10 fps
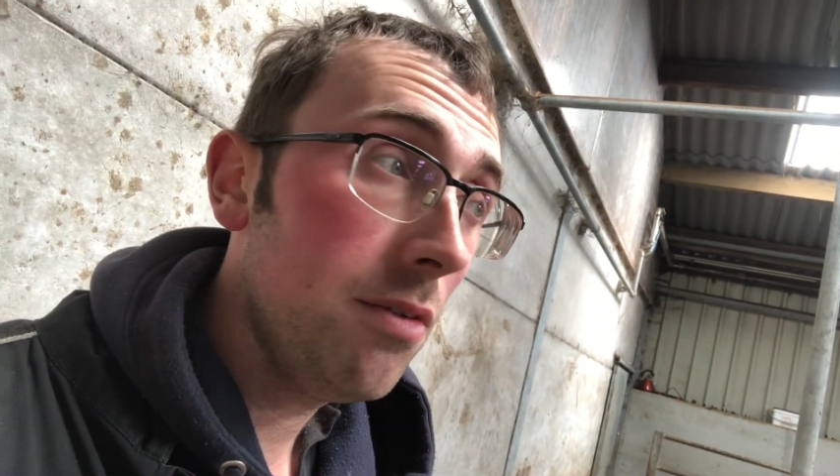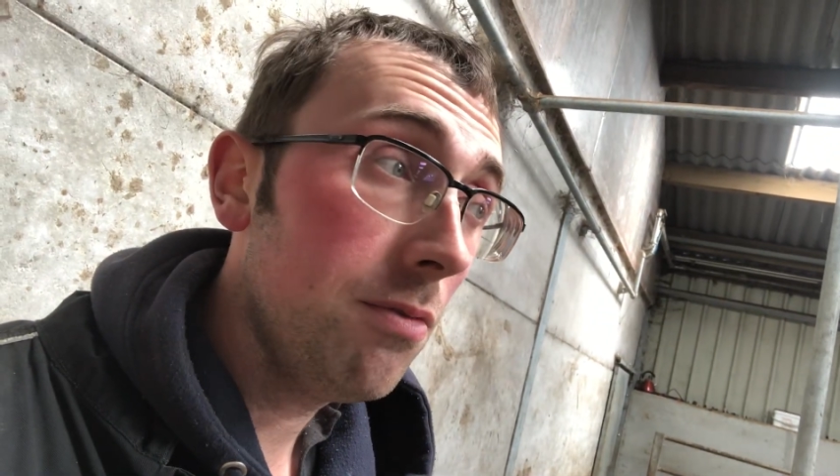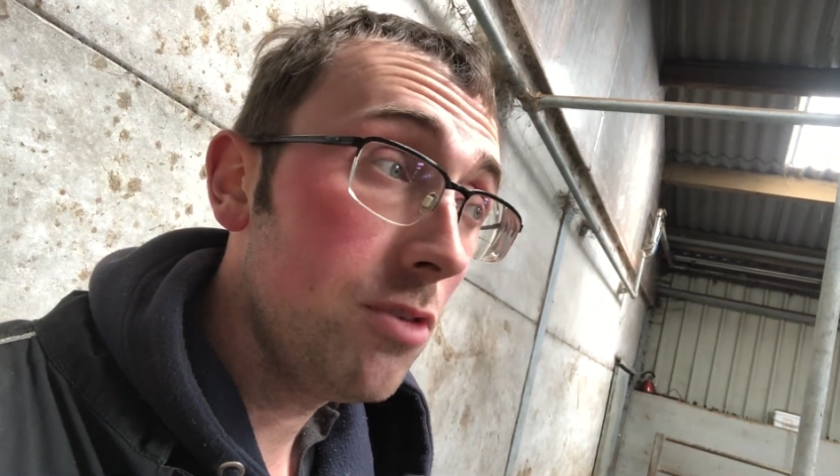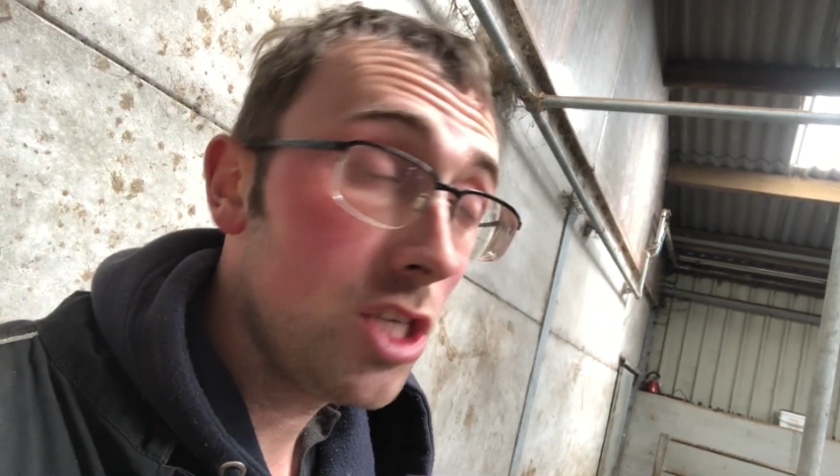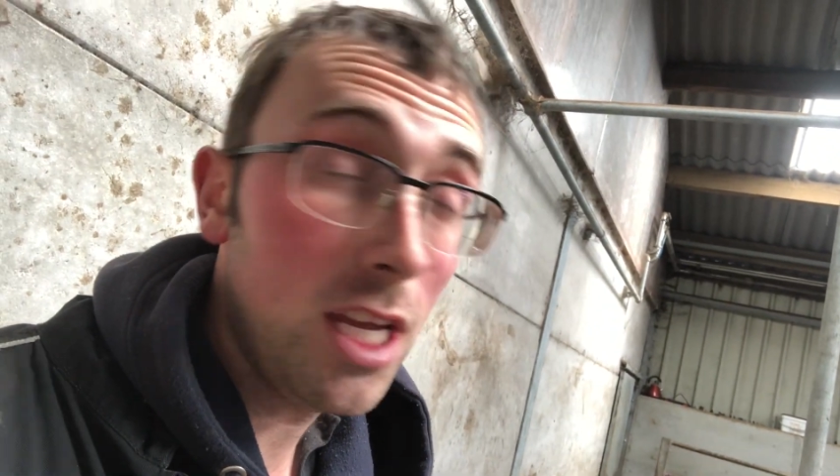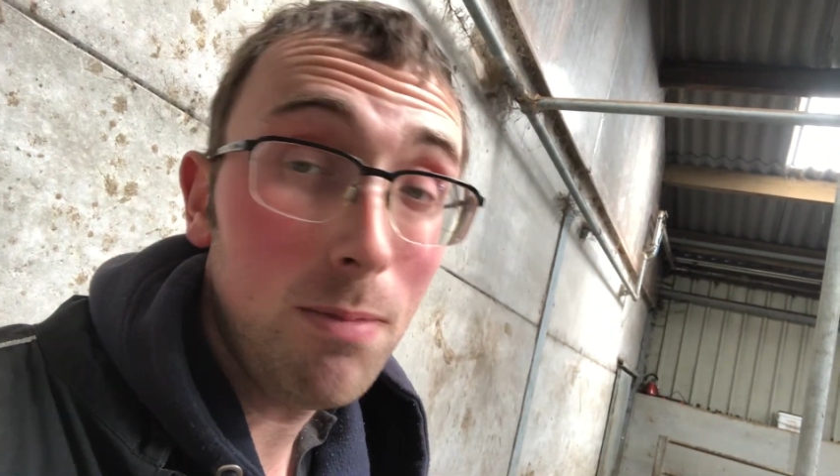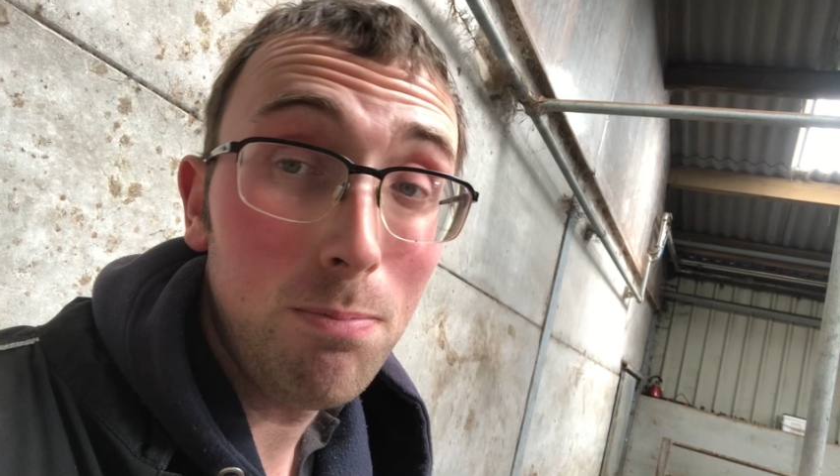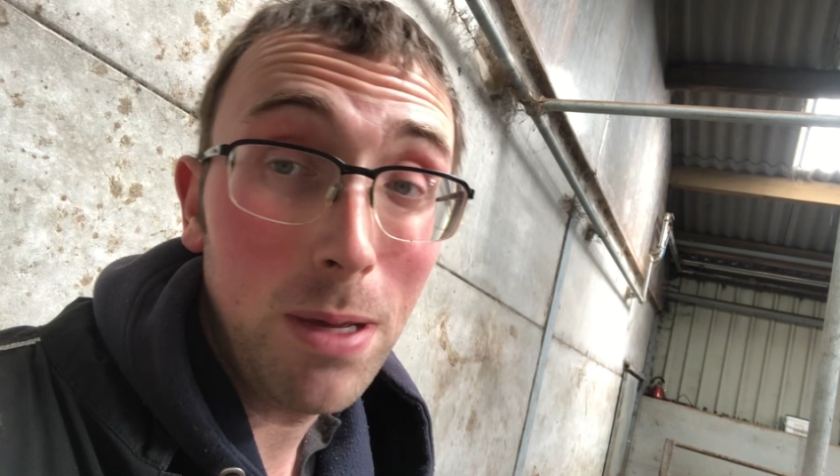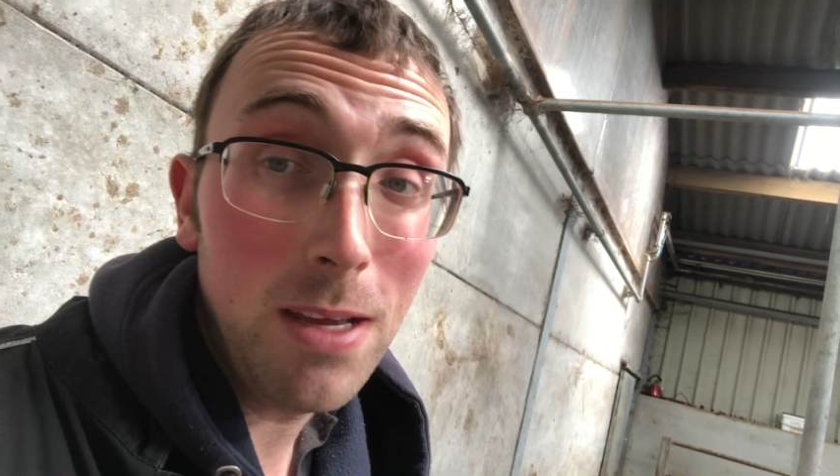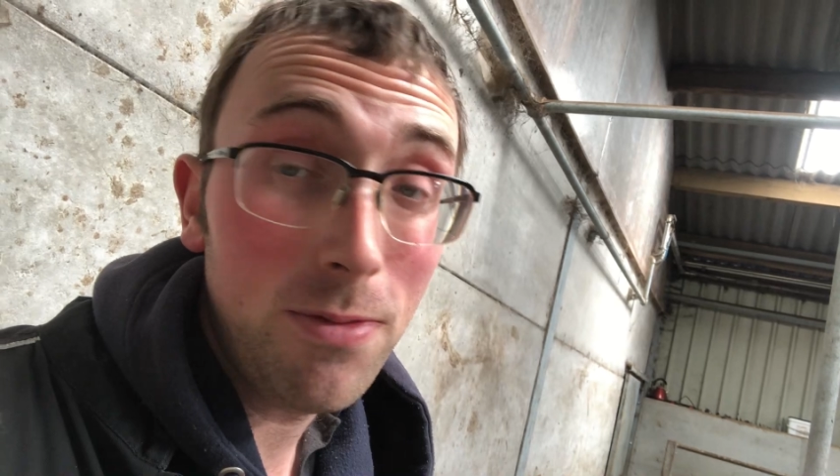sheep,
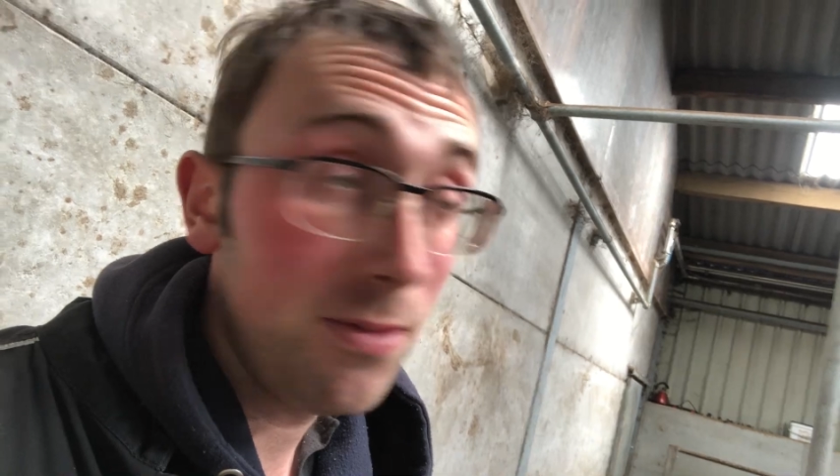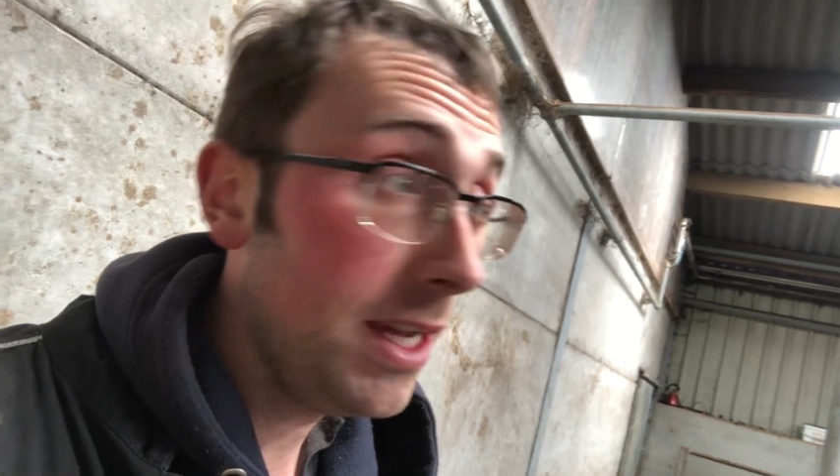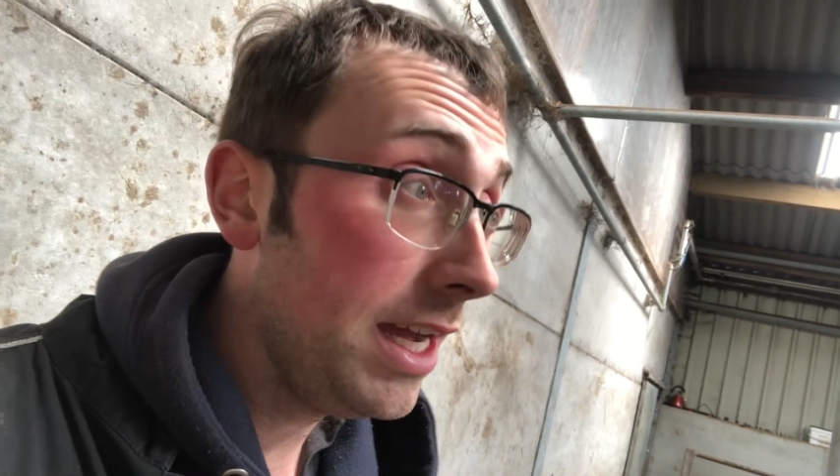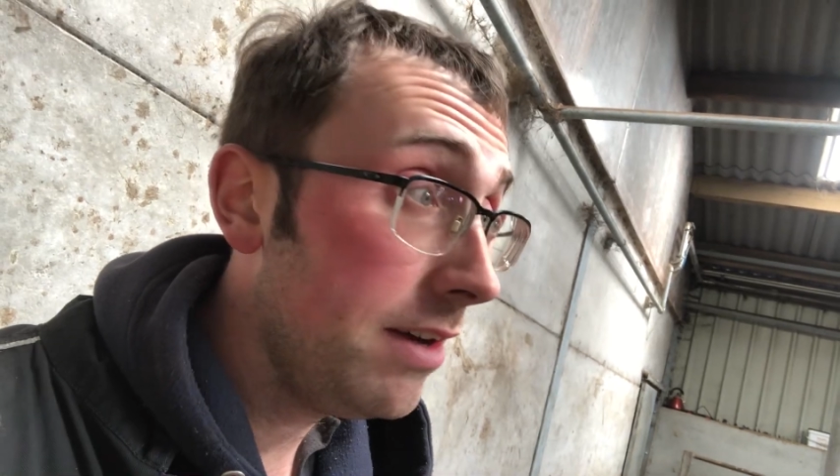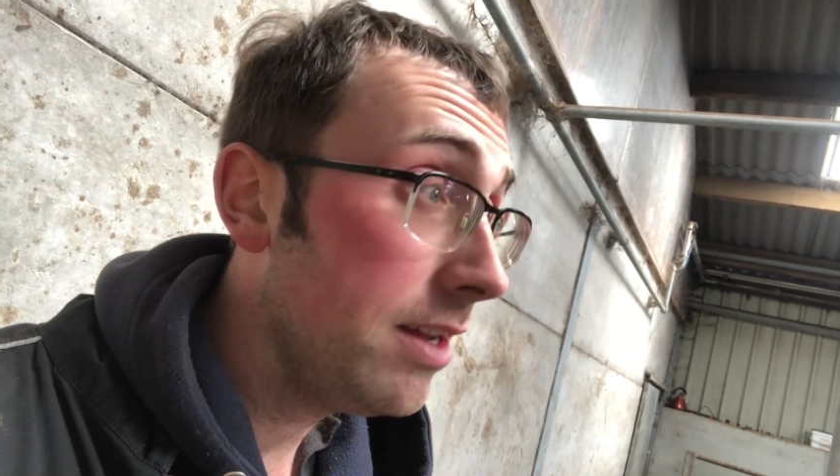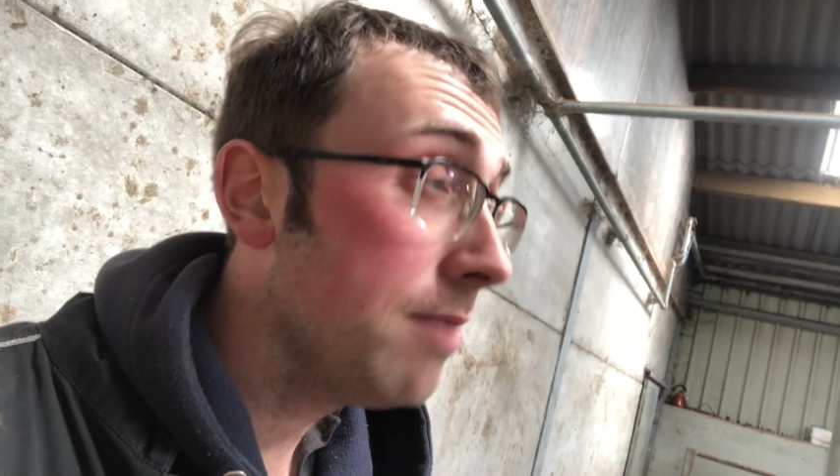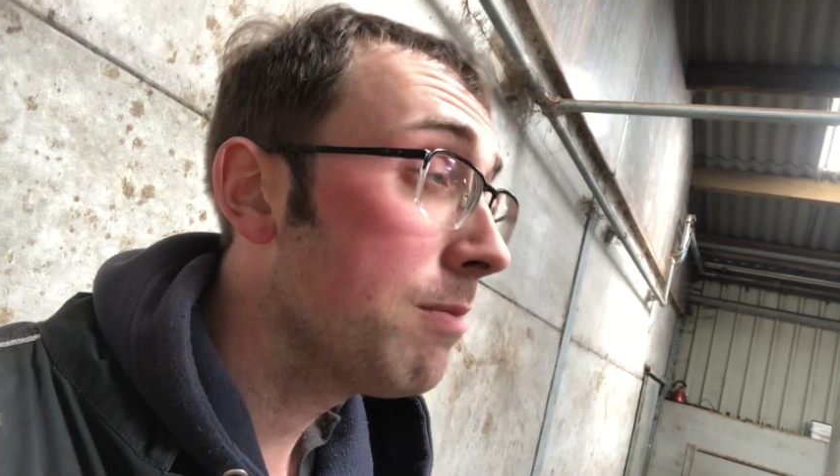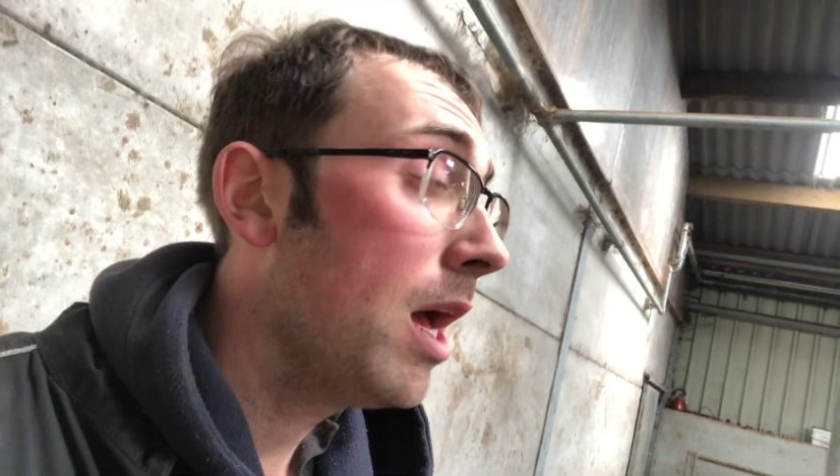beef, dairy,